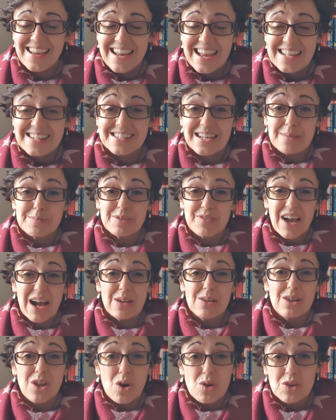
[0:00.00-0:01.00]
In terms of how
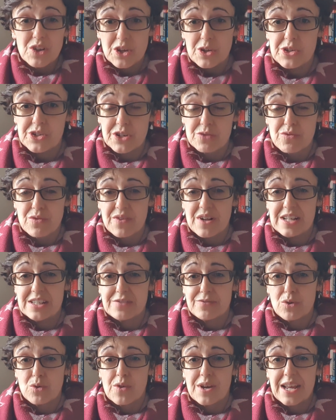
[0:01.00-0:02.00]
long you should revise
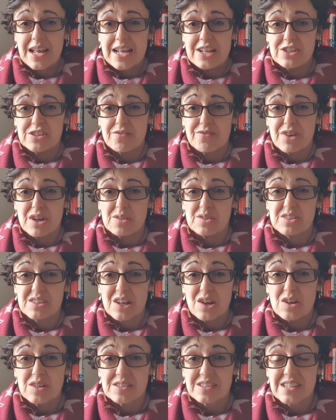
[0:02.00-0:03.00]
for in each of those
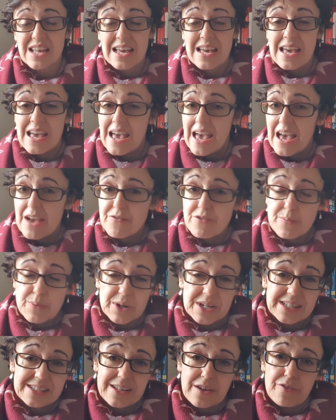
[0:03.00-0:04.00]
slots,
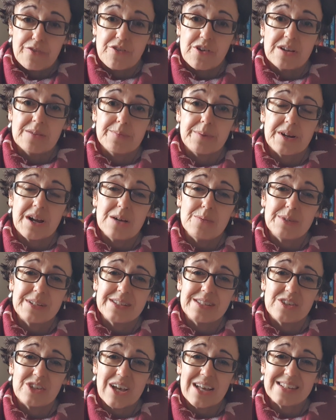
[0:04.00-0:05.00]
everybody's different, but I would
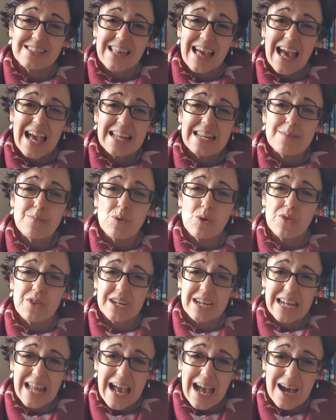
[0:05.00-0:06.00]
suggest that any more than
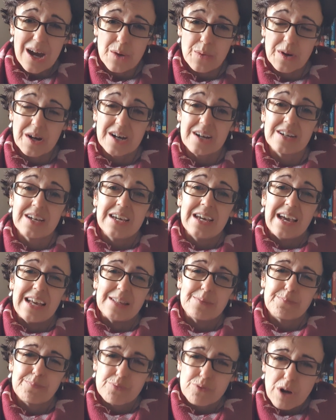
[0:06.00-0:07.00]
an hour
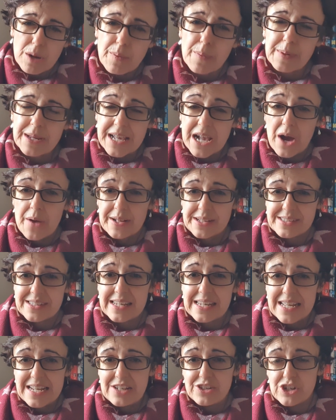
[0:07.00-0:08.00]
is probably going to
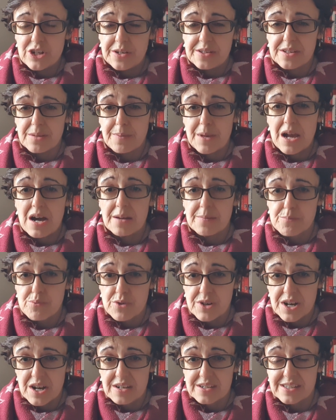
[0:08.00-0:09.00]
lead you to be
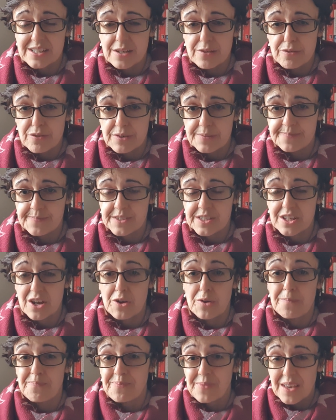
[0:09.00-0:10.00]
unproductive.
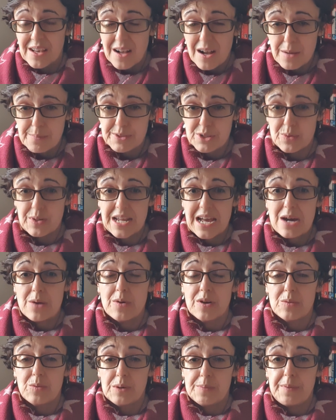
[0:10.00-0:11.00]
So up to an
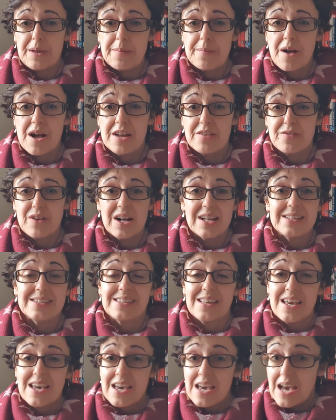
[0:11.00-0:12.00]
hour would be my advice,
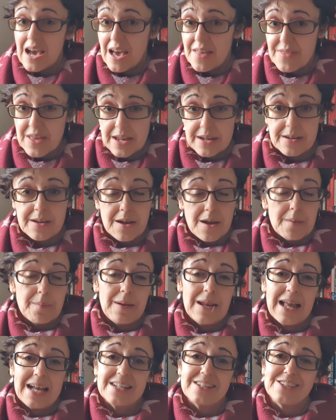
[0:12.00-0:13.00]
and then
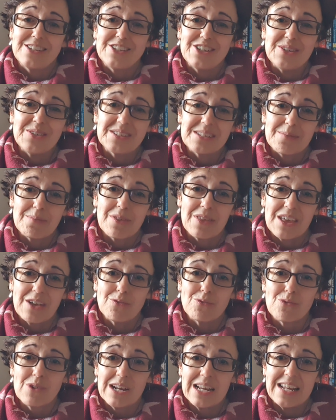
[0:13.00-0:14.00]
plan to do
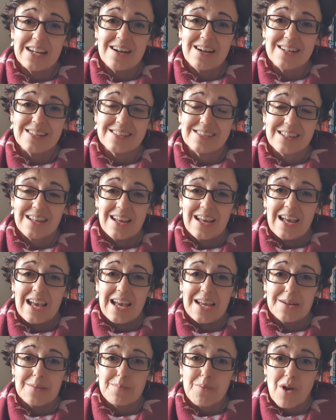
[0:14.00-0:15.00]
something really nice
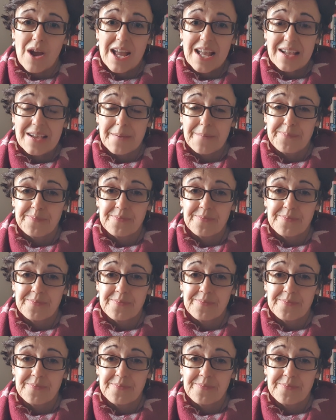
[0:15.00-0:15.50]
in a break.